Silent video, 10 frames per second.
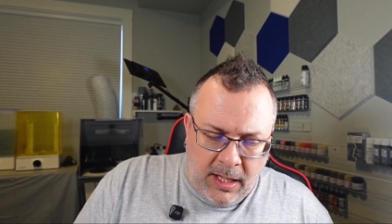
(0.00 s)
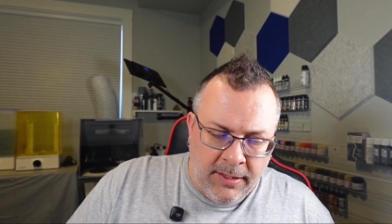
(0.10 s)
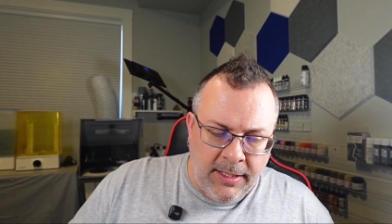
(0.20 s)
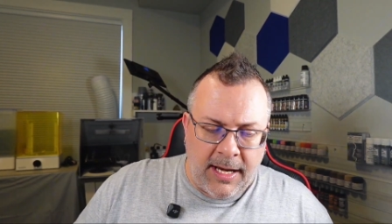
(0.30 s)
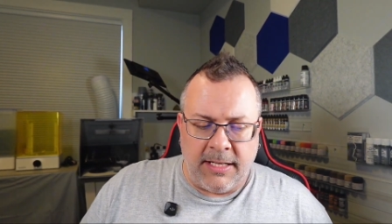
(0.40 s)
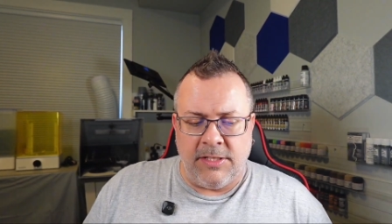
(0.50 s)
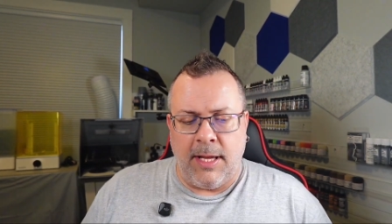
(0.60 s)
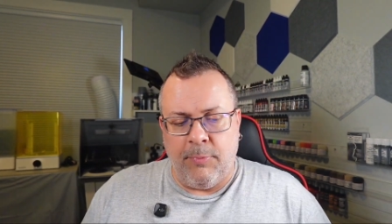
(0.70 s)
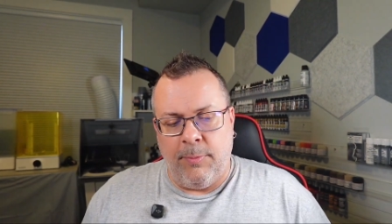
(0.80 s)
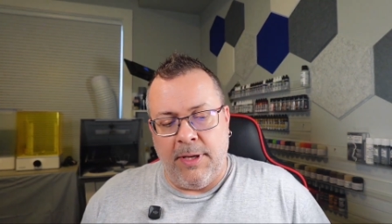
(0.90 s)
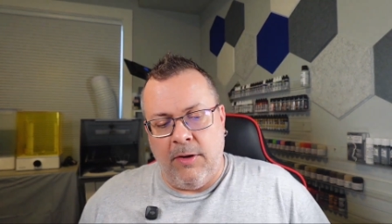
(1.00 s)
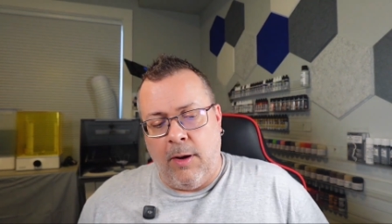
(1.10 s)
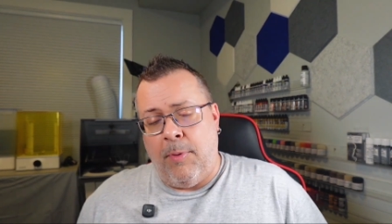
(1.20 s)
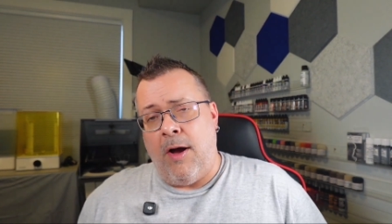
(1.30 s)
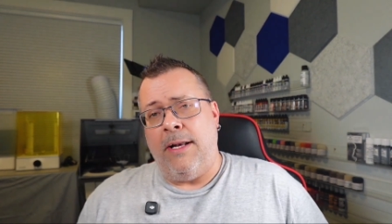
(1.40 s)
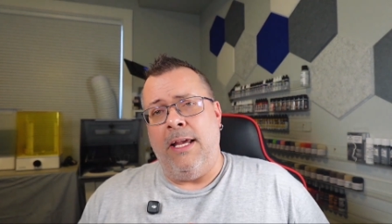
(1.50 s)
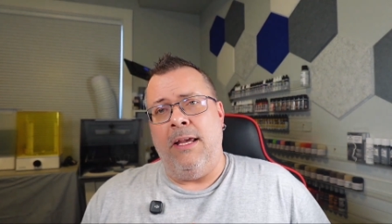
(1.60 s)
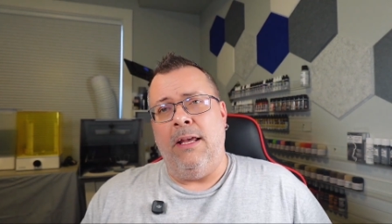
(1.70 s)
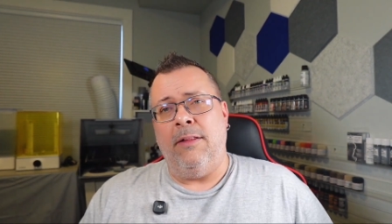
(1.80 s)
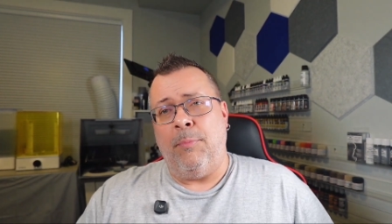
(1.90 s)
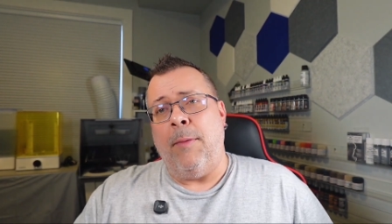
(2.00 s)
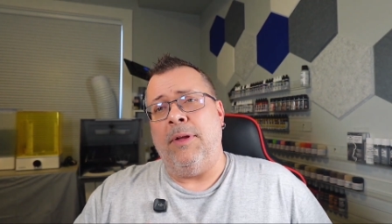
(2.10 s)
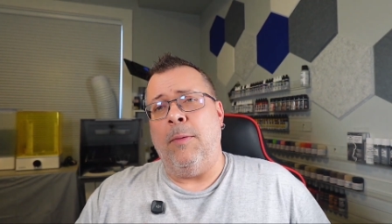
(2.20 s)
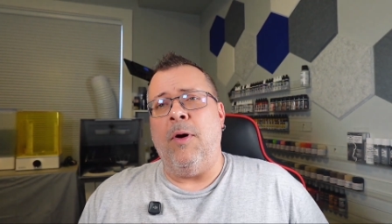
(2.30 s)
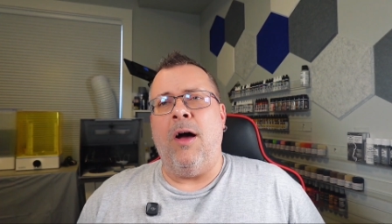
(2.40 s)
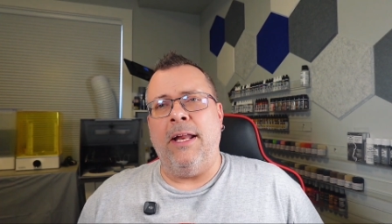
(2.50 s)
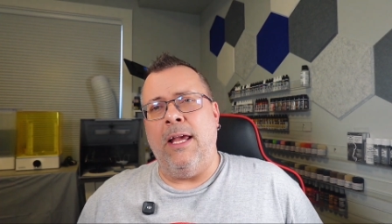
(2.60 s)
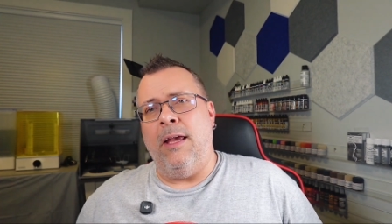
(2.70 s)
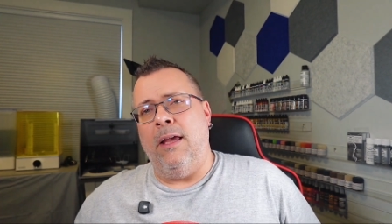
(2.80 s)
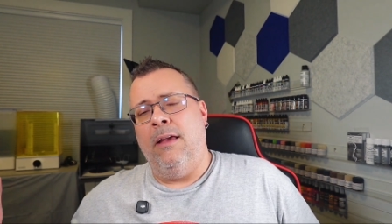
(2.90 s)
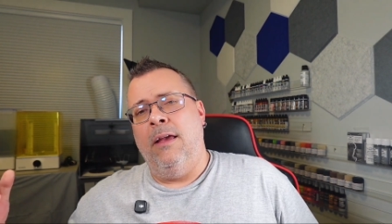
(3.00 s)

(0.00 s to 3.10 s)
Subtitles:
Next step will be prepping the body,